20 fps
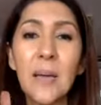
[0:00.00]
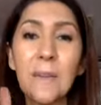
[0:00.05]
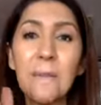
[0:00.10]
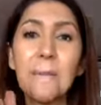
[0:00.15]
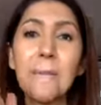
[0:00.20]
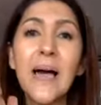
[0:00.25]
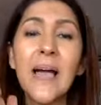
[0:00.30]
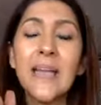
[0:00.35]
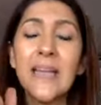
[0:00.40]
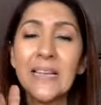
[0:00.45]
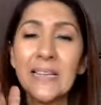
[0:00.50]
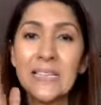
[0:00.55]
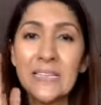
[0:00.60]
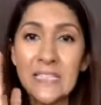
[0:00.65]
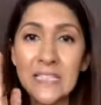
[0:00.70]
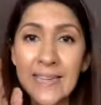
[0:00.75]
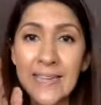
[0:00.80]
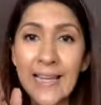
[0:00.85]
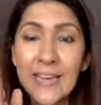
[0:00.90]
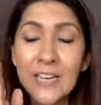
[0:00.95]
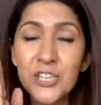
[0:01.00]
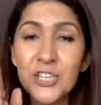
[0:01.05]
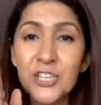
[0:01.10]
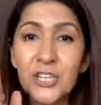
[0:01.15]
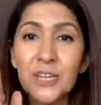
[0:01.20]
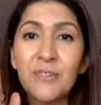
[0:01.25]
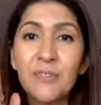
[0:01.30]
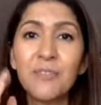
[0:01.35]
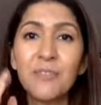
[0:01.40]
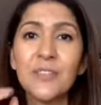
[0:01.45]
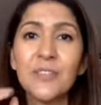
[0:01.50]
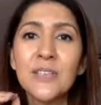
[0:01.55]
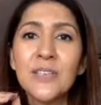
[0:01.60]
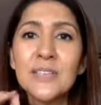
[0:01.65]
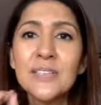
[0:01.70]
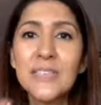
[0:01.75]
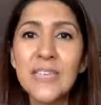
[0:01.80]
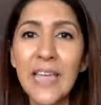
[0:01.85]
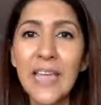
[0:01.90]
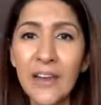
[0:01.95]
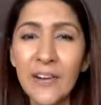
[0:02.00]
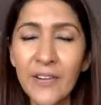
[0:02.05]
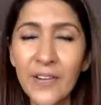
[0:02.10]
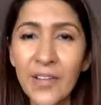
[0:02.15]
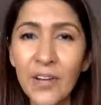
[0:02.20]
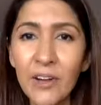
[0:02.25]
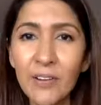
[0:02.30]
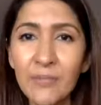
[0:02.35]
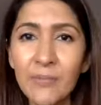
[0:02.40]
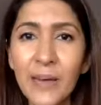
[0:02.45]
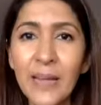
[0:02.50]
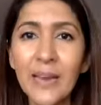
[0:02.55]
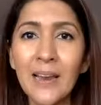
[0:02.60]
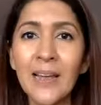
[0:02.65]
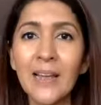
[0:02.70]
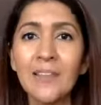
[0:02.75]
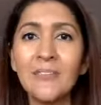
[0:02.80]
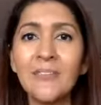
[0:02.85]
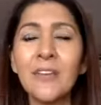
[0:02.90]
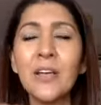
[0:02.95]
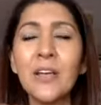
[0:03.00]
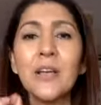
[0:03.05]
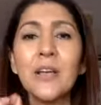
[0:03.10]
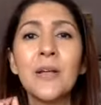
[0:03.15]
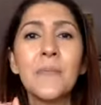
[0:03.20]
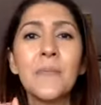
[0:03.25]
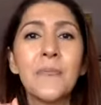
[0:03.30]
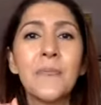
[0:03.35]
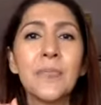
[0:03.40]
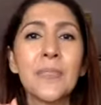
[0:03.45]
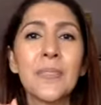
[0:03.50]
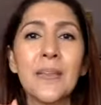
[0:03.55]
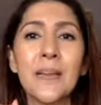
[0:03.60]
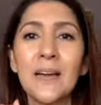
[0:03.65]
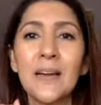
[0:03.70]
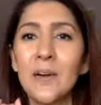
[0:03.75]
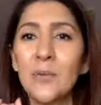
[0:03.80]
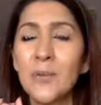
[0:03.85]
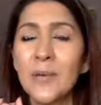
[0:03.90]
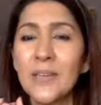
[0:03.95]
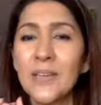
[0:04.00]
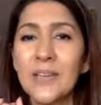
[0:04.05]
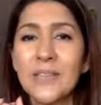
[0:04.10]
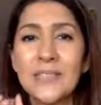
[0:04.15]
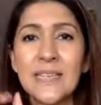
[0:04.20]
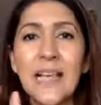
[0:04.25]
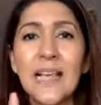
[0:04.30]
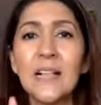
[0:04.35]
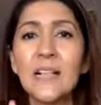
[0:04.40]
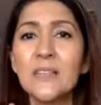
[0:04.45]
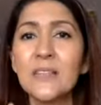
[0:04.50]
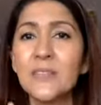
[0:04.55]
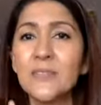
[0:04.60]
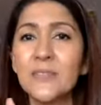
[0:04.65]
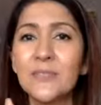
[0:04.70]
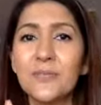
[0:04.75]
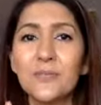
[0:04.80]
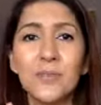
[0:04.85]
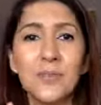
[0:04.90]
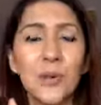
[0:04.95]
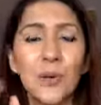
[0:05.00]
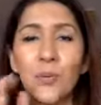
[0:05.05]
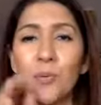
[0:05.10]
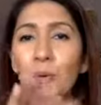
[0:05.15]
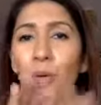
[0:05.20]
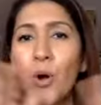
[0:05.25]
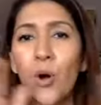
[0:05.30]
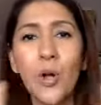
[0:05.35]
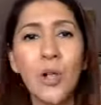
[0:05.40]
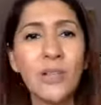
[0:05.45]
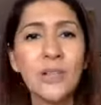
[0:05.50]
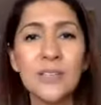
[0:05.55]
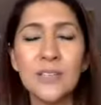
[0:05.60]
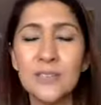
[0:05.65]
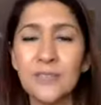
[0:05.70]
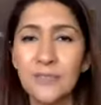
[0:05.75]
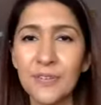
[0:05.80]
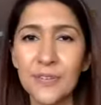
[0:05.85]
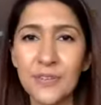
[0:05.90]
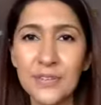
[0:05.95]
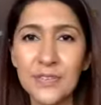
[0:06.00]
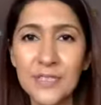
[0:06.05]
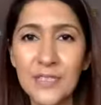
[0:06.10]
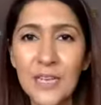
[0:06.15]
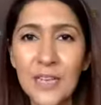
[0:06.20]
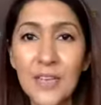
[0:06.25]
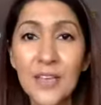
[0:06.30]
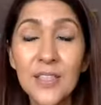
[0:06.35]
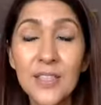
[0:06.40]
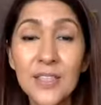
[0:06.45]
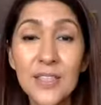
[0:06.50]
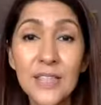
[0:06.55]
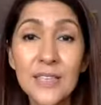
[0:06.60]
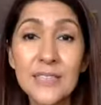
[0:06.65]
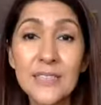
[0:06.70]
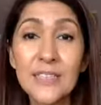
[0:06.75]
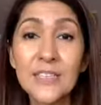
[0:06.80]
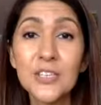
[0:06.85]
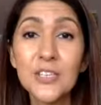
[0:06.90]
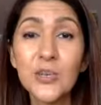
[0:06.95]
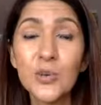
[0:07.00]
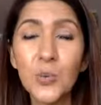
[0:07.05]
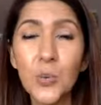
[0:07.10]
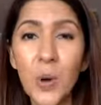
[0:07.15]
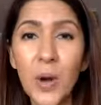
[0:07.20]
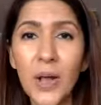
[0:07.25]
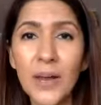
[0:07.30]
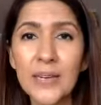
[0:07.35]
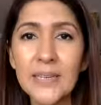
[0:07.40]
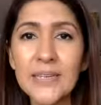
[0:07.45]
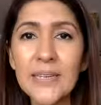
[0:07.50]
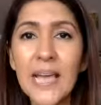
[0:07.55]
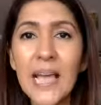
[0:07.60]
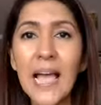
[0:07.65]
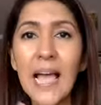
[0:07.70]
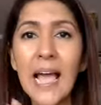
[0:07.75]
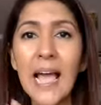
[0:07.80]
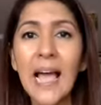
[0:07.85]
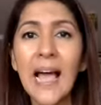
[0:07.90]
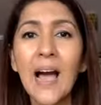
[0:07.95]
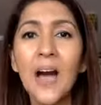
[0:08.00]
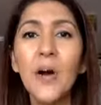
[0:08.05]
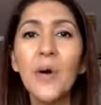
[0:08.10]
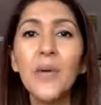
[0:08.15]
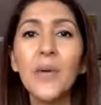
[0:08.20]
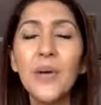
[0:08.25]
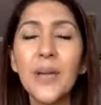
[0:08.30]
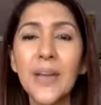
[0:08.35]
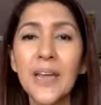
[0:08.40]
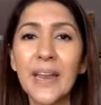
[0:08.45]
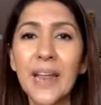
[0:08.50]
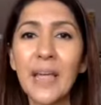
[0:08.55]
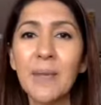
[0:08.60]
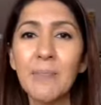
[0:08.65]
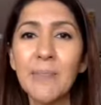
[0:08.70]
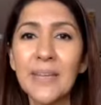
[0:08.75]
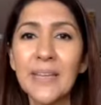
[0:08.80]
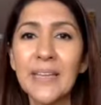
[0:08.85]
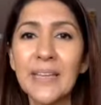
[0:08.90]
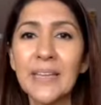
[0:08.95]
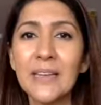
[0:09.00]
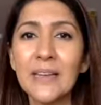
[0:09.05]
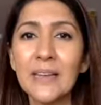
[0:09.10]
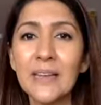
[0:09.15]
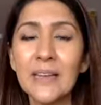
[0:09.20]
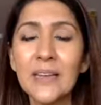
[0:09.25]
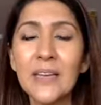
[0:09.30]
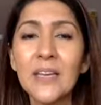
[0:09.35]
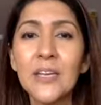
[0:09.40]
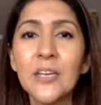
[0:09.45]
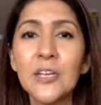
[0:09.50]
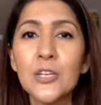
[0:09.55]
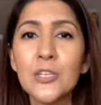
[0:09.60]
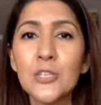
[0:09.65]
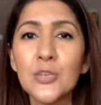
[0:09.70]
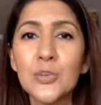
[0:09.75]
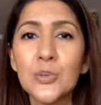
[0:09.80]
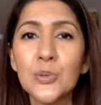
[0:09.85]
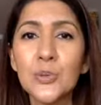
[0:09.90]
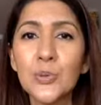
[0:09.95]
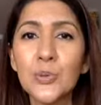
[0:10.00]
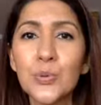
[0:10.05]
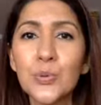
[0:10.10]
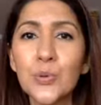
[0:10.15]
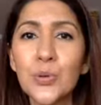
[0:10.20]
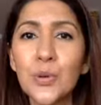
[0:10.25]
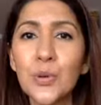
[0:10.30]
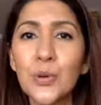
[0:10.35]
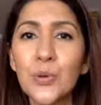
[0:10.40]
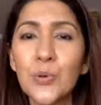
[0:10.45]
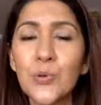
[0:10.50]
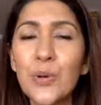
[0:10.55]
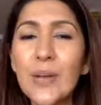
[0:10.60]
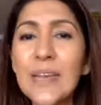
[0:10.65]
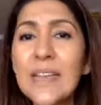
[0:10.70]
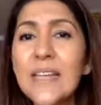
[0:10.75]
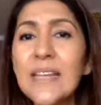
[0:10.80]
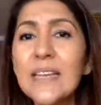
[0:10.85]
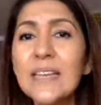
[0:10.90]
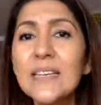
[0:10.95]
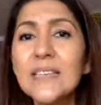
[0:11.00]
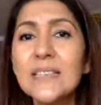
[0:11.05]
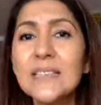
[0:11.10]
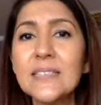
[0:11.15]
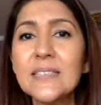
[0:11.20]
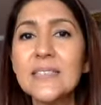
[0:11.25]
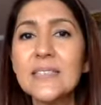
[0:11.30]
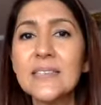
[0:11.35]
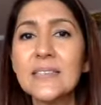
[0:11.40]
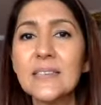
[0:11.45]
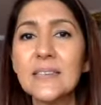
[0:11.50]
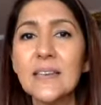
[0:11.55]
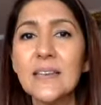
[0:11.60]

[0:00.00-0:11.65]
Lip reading: my intention for this area of my life, whether it's health, you know, all the different things that you want. How can I begin to release